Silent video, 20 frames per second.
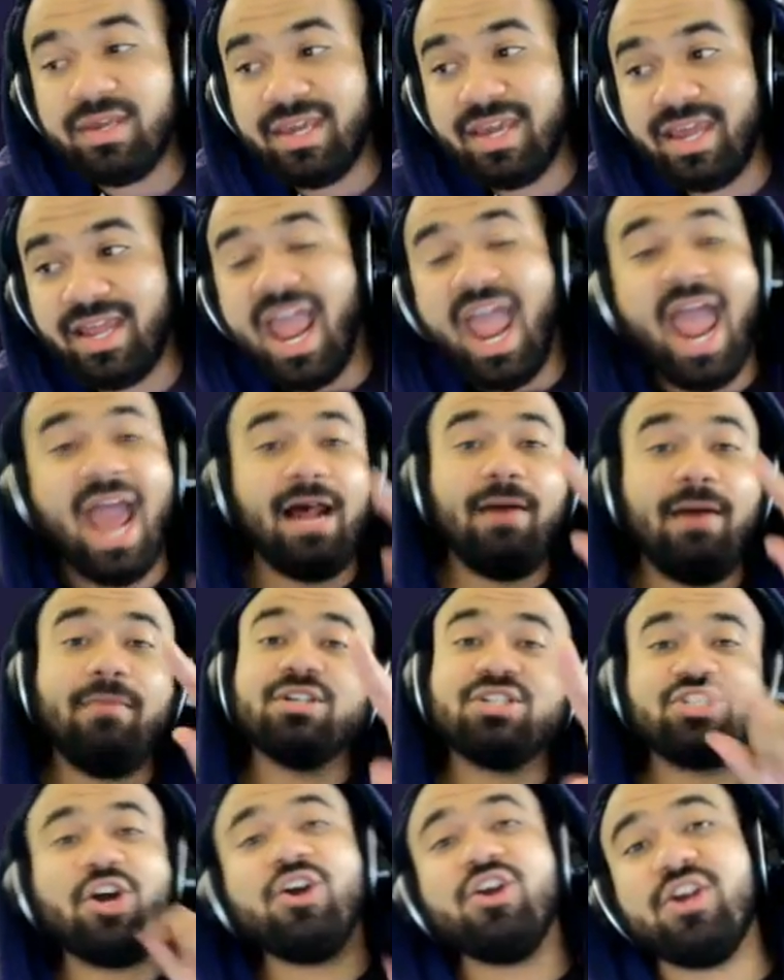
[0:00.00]
we get? And I'm
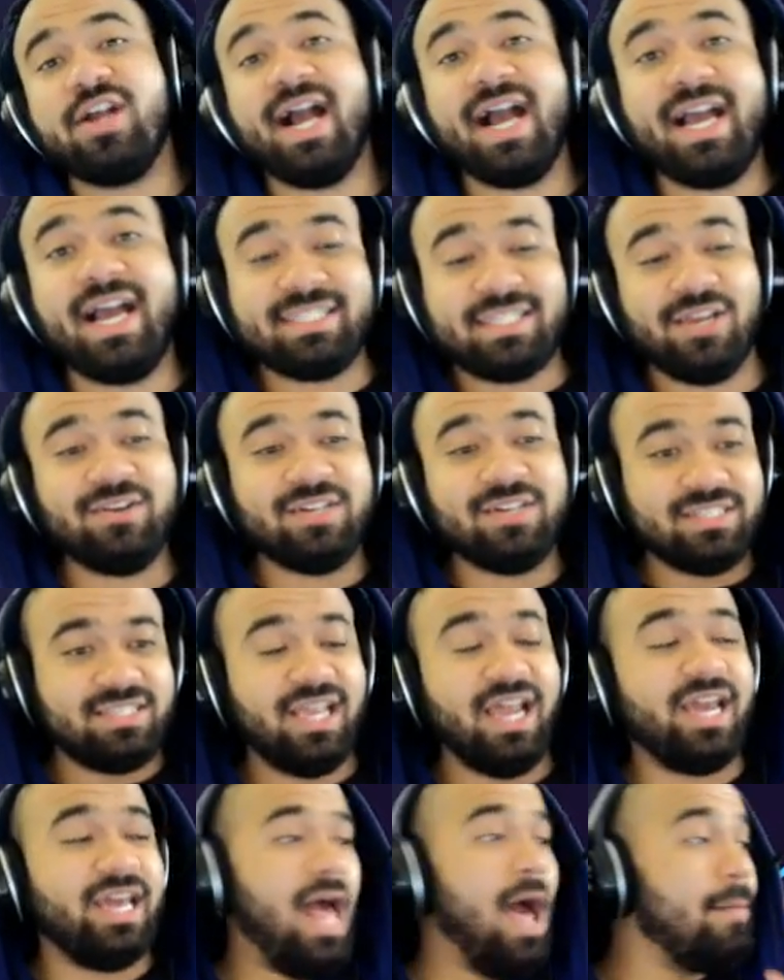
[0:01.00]
going to show you guys here in a
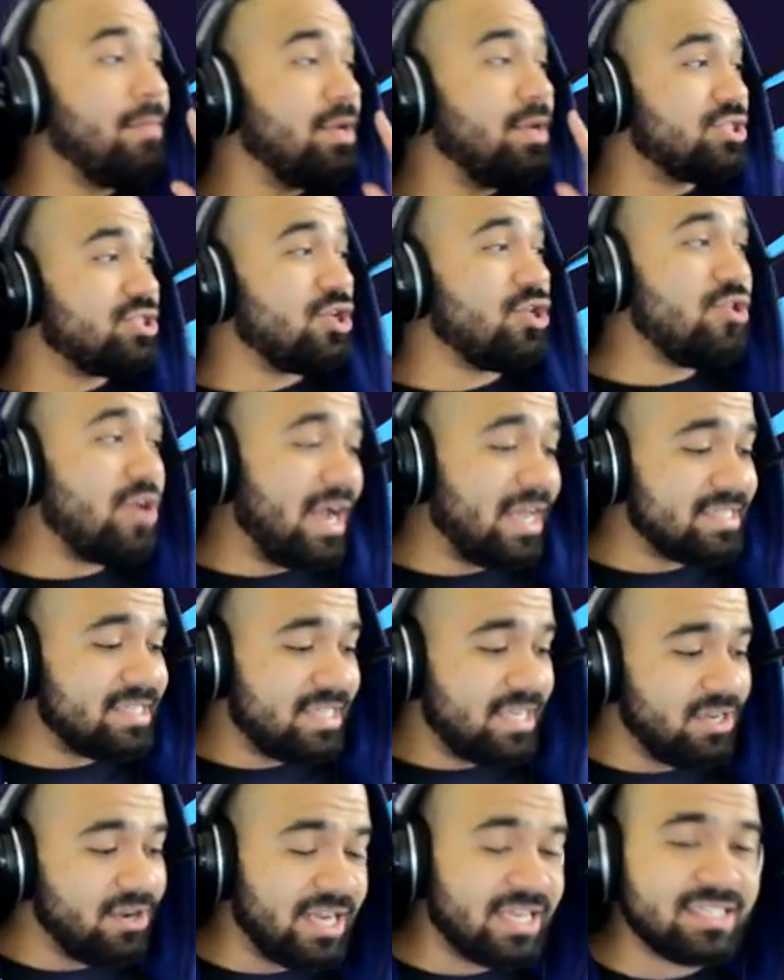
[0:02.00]
second. I'm going to show you
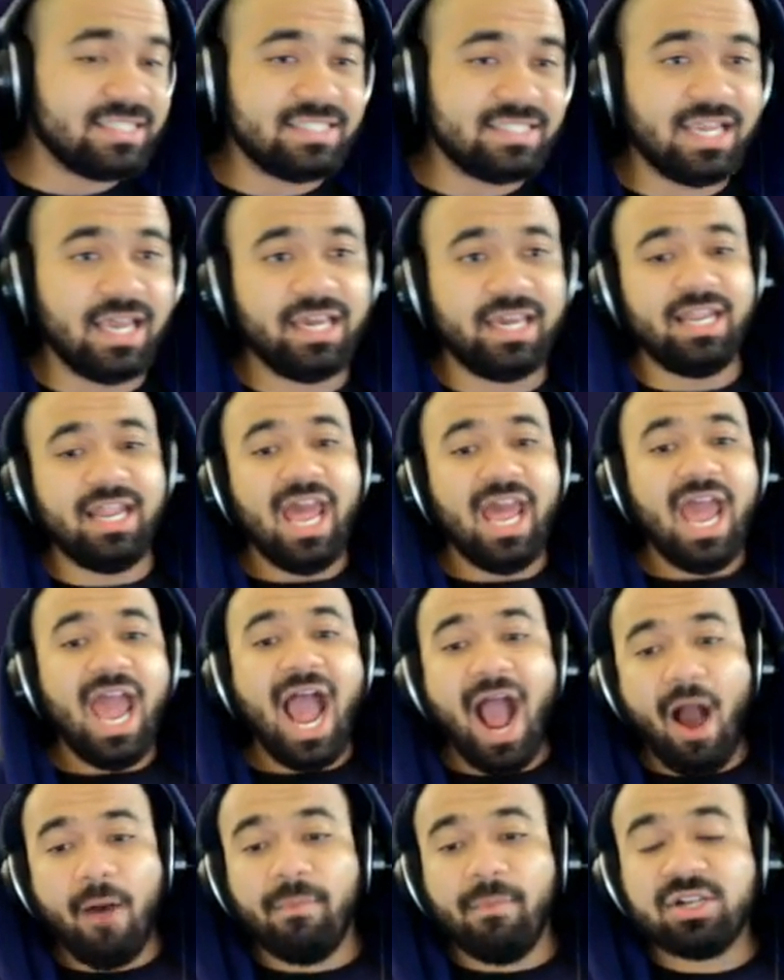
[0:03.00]
guys here in a second
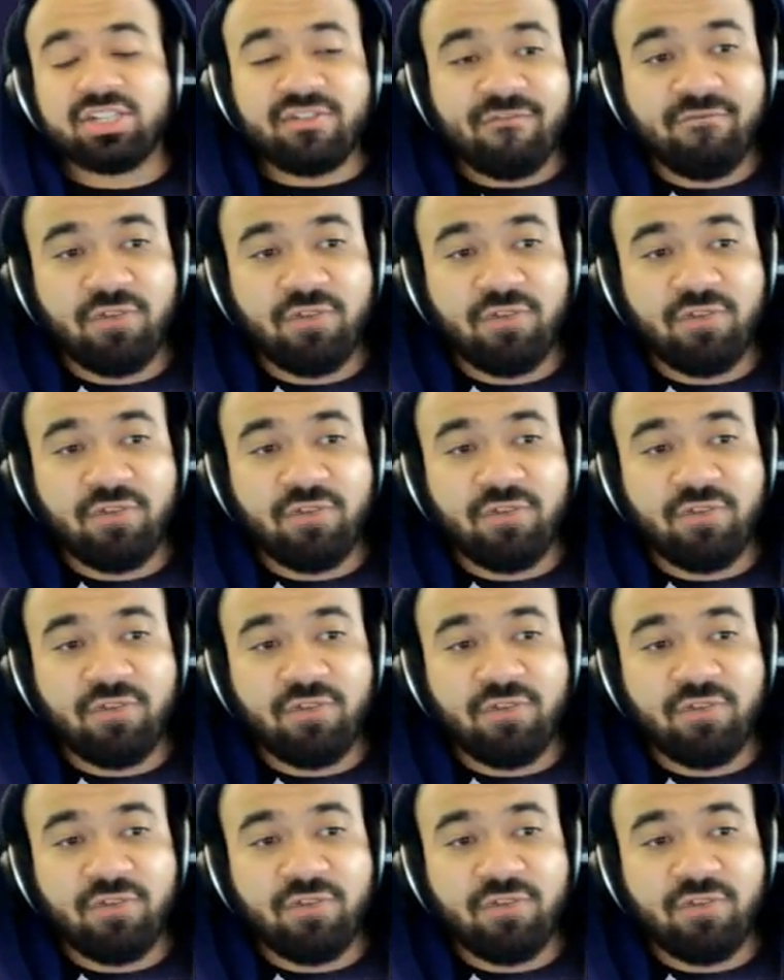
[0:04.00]
how much